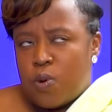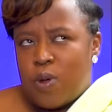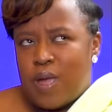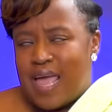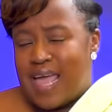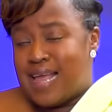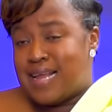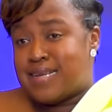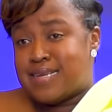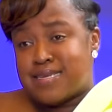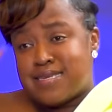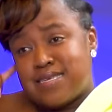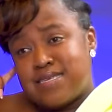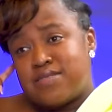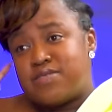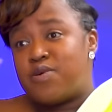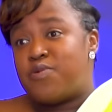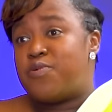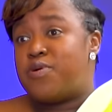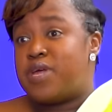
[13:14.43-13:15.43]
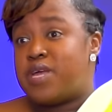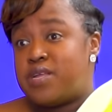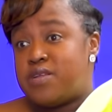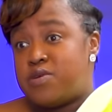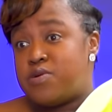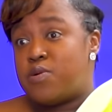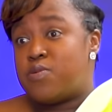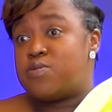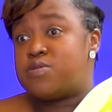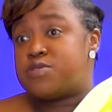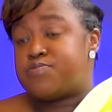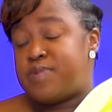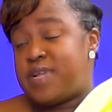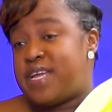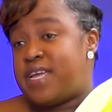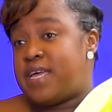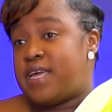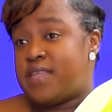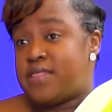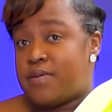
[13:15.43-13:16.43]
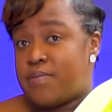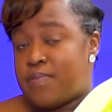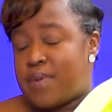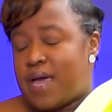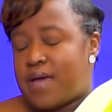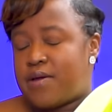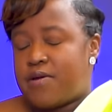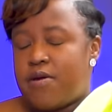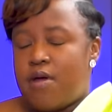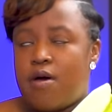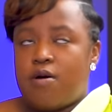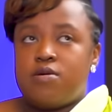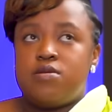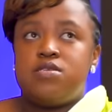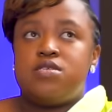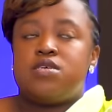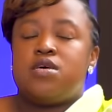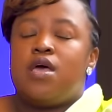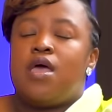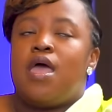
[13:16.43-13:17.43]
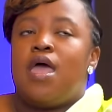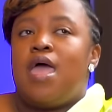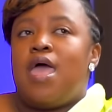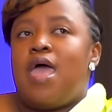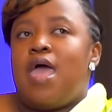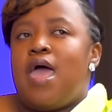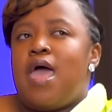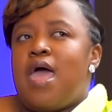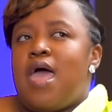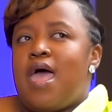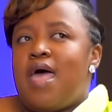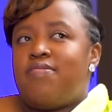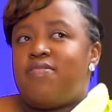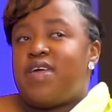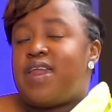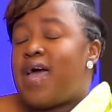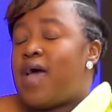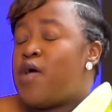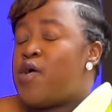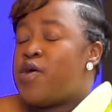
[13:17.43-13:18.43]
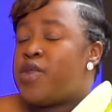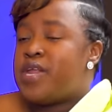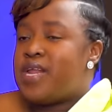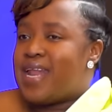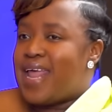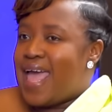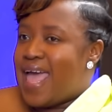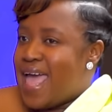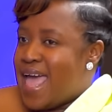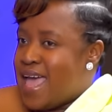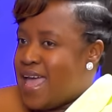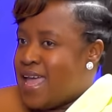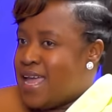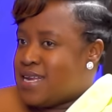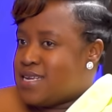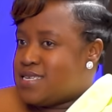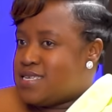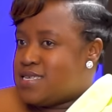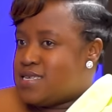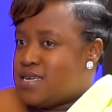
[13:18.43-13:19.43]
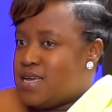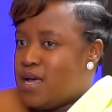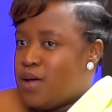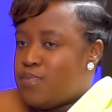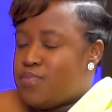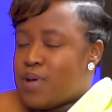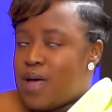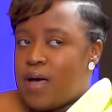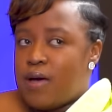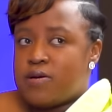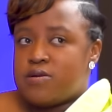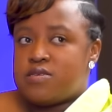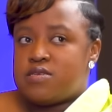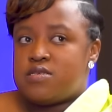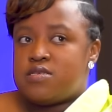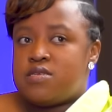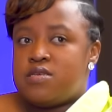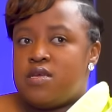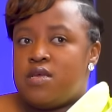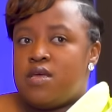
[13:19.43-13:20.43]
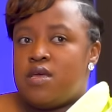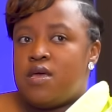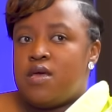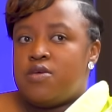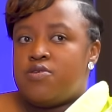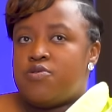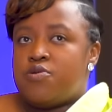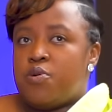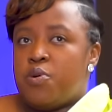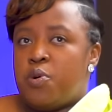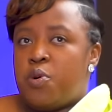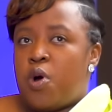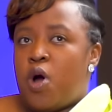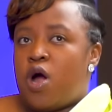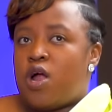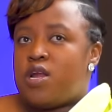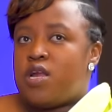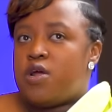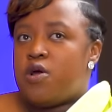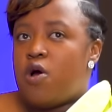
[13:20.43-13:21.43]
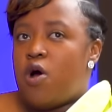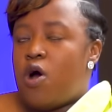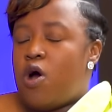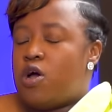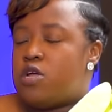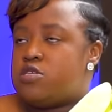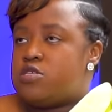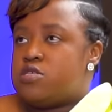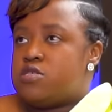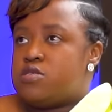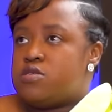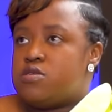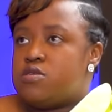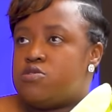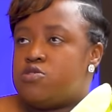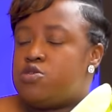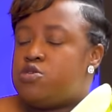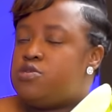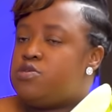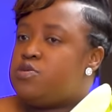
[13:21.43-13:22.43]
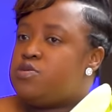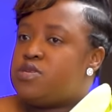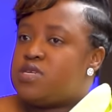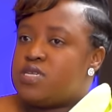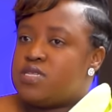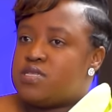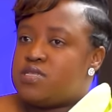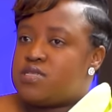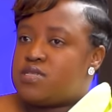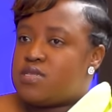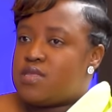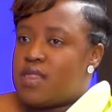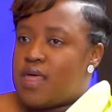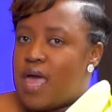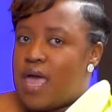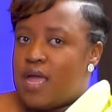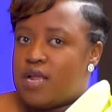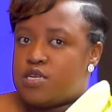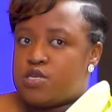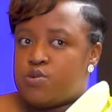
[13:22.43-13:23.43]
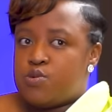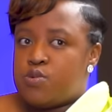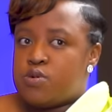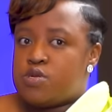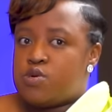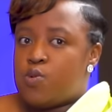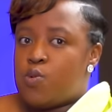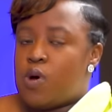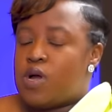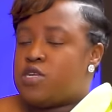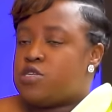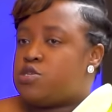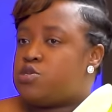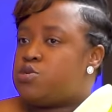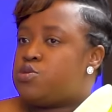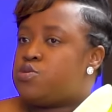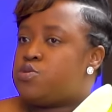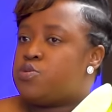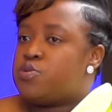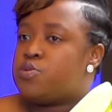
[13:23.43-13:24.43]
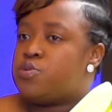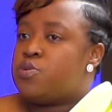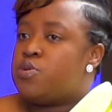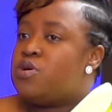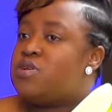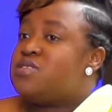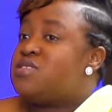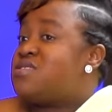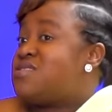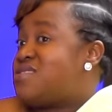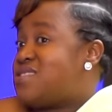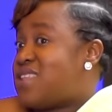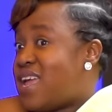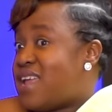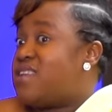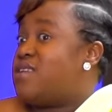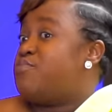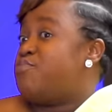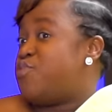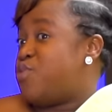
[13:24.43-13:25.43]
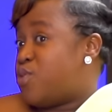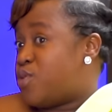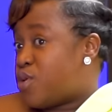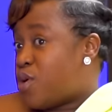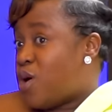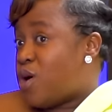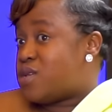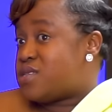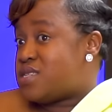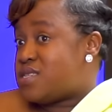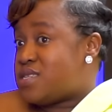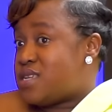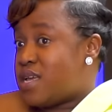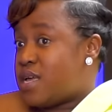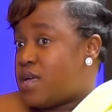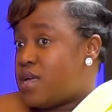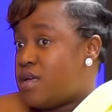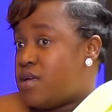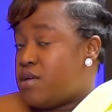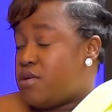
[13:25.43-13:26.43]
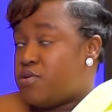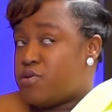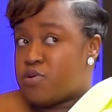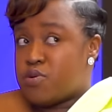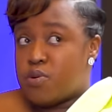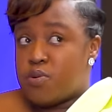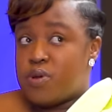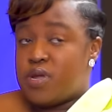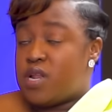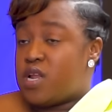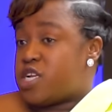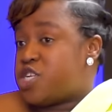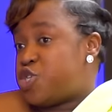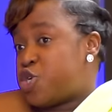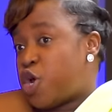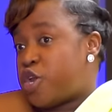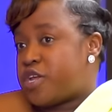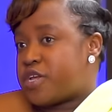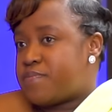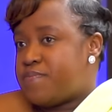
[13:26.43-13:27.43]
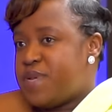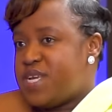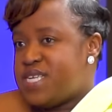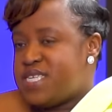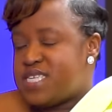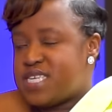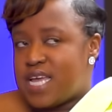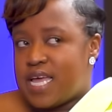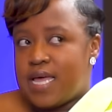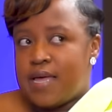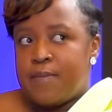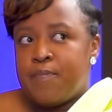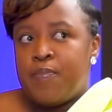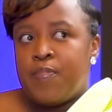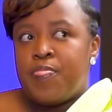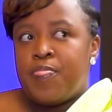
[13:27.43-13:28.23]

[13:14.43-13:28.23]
and the radio was playing in the background. And then I heard an ad about, you know, calling on students that would want to study broadcasting, you know, electronic media.